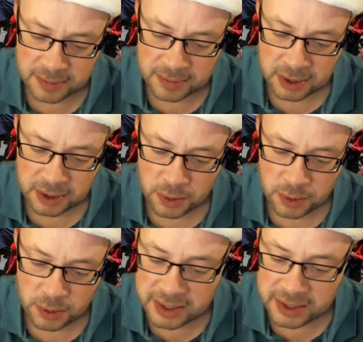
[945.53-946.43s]

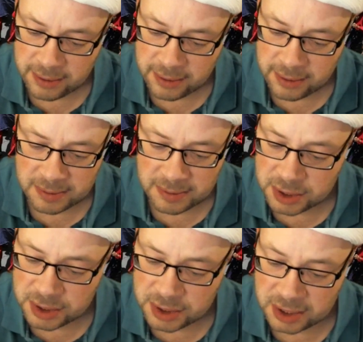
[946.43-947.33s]
without diminishing
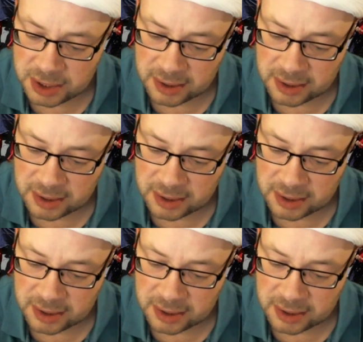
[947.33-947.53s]
their